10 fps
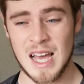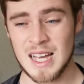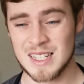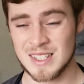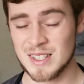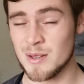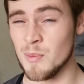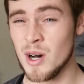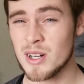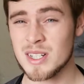as the
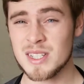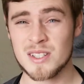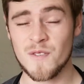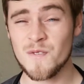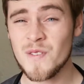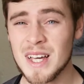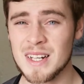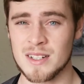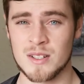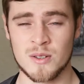markets are
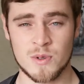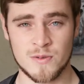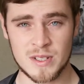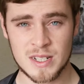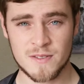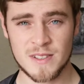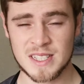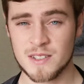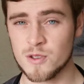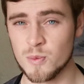flooded with
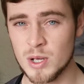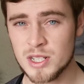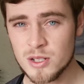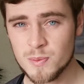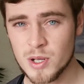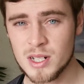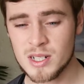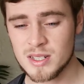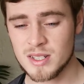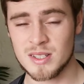ineffective commercial
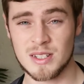products